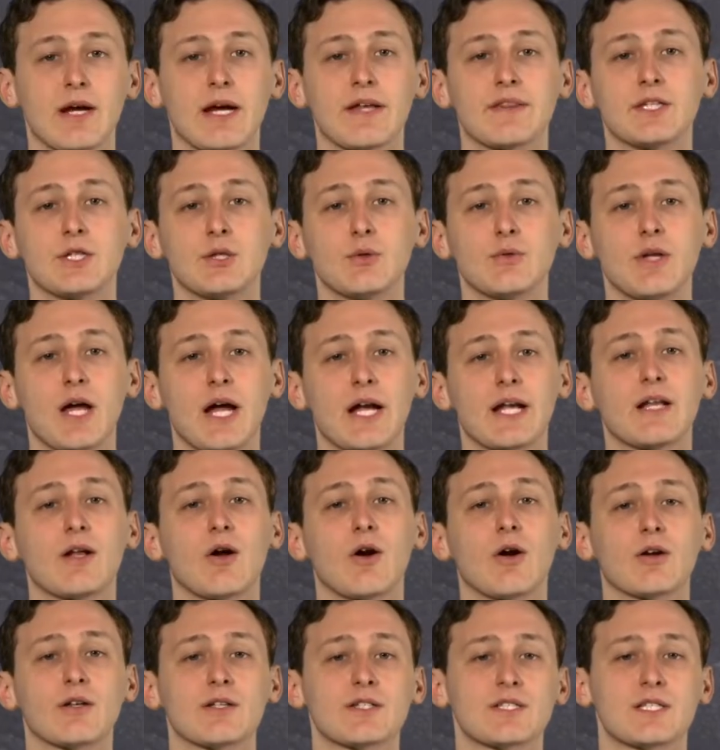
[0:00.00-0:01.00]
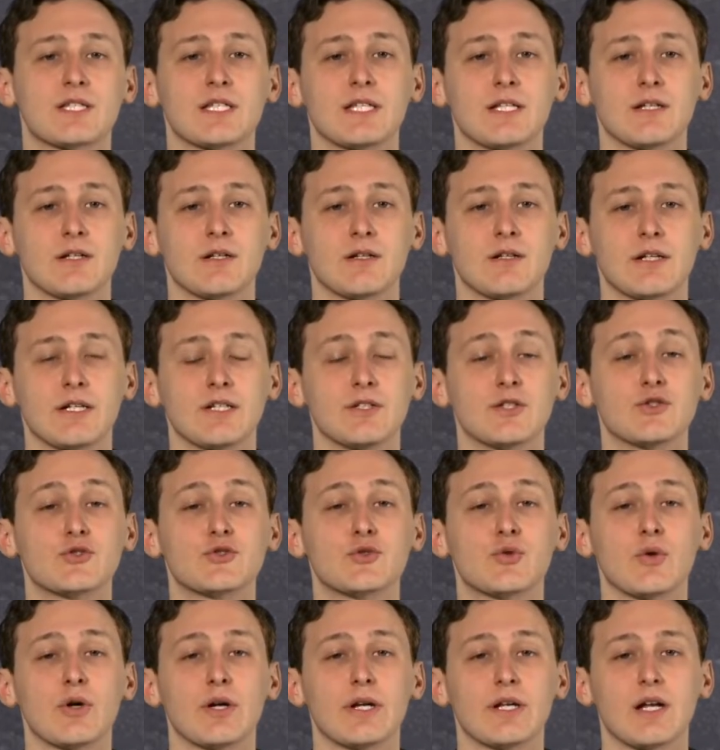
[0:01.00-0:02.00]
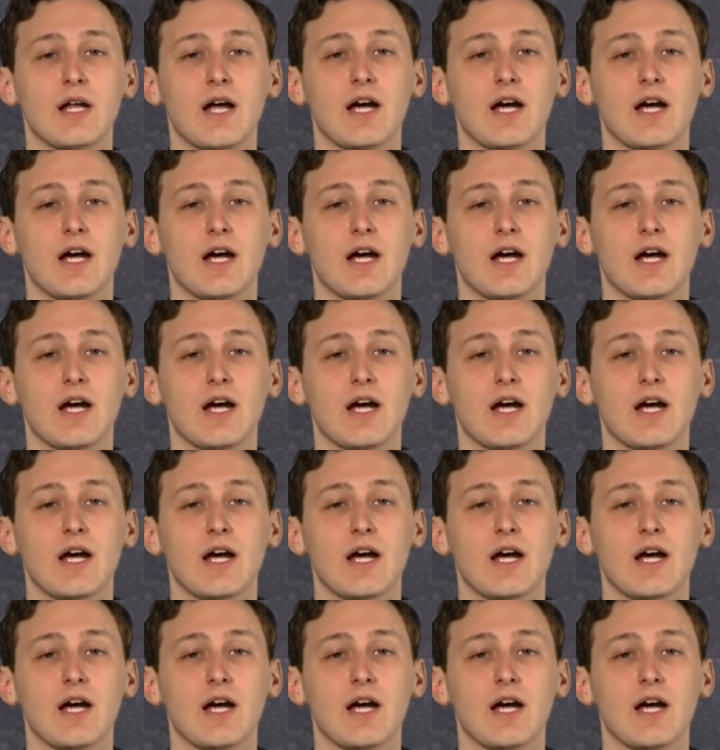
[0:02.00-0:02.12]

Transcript: at the United Artists Theater in Detroit